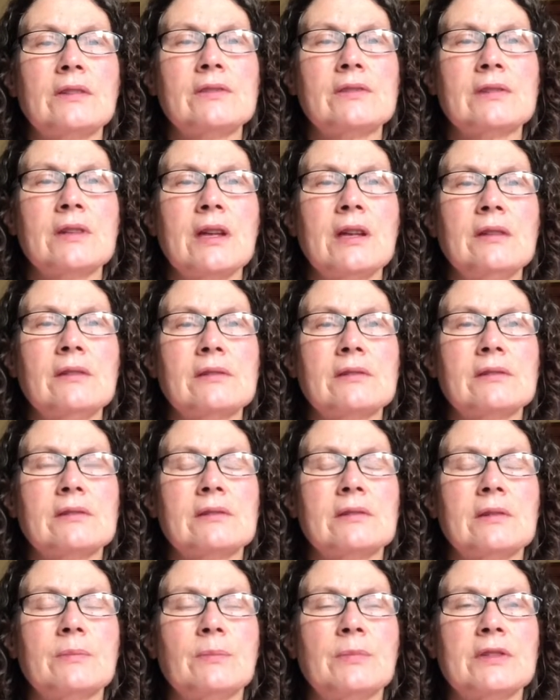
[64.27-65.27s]
States,
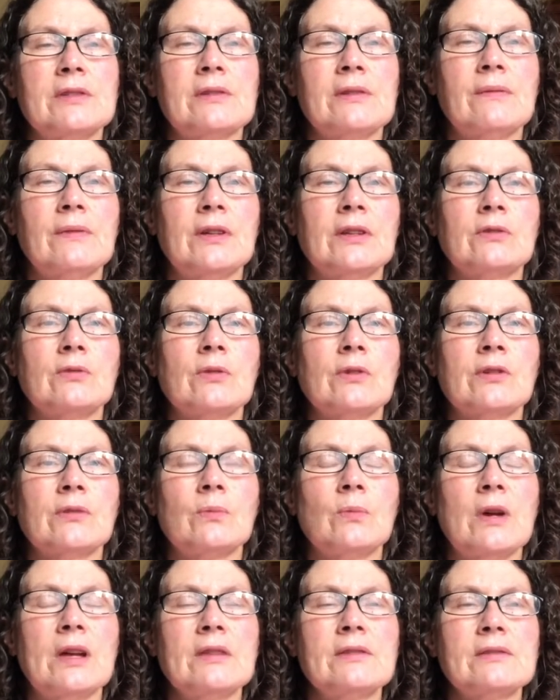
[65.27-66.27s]
the Pacific
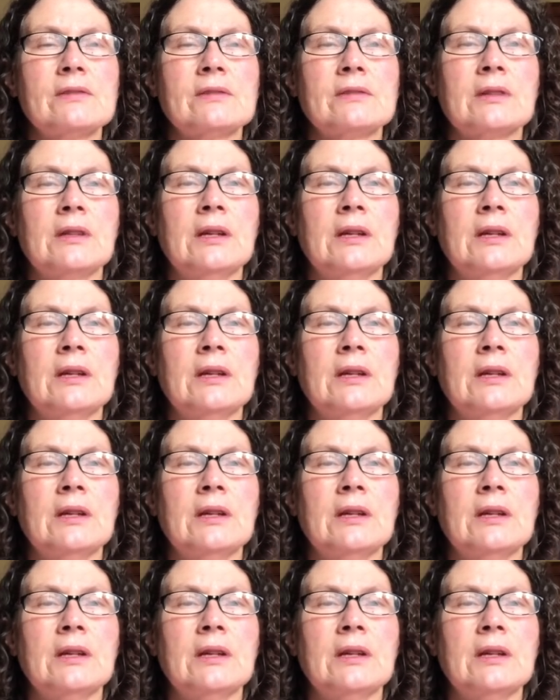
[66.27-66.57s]
Northwest,